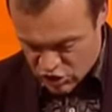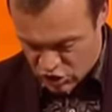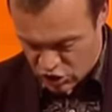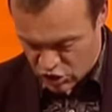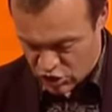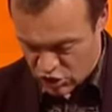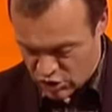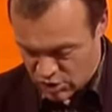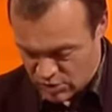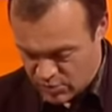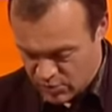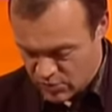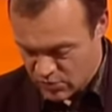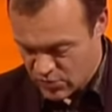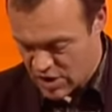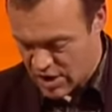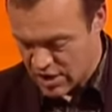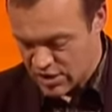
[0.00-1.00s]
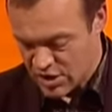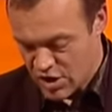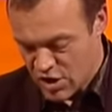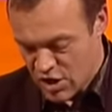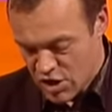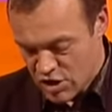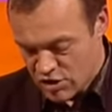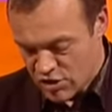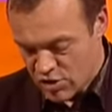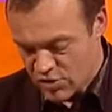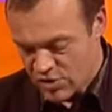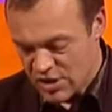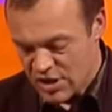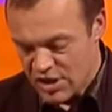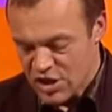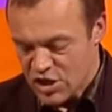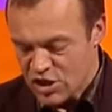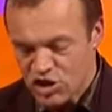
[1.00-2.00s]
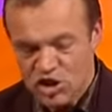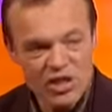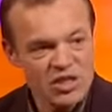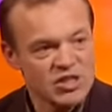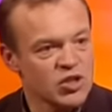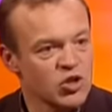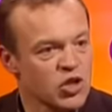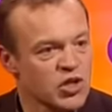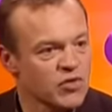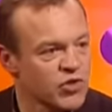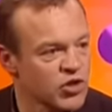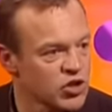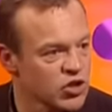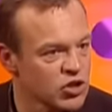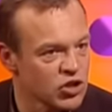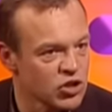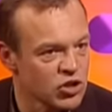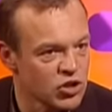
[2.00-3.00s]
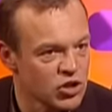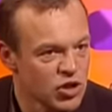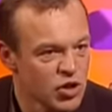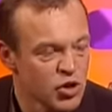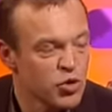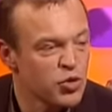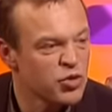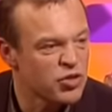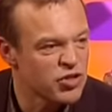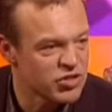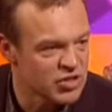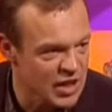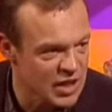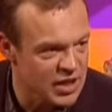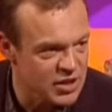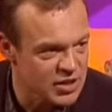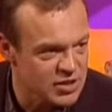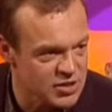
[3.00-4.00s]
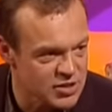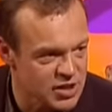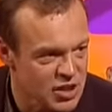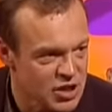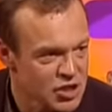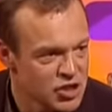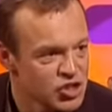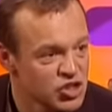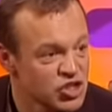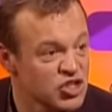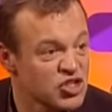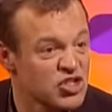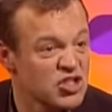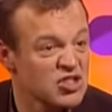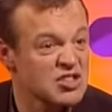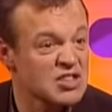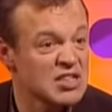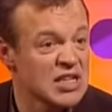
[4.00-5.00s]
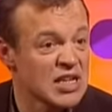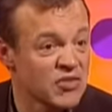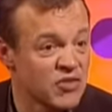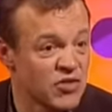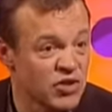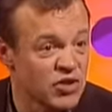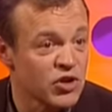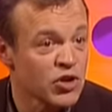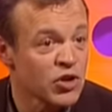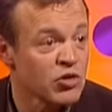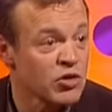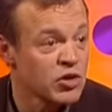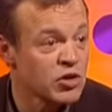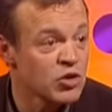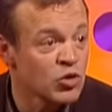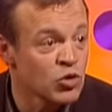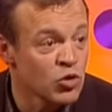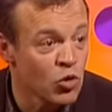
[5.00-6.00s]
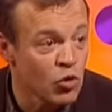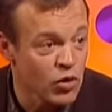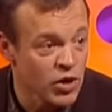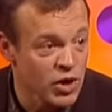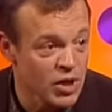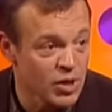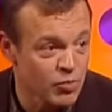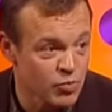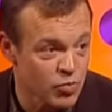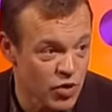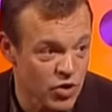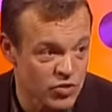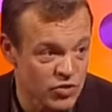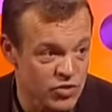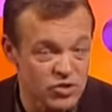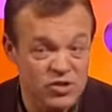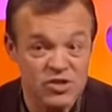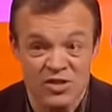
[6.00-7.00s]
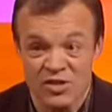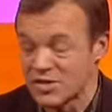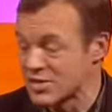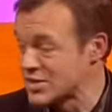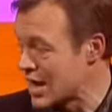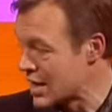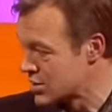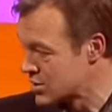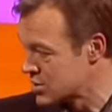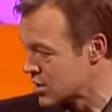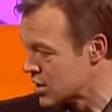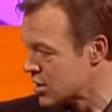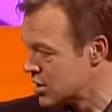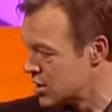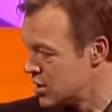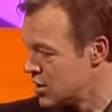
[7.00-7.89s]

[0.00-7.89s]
girl, right, don't you think she is the look of a girl who thinks she's just given her annoying brothers to Santa.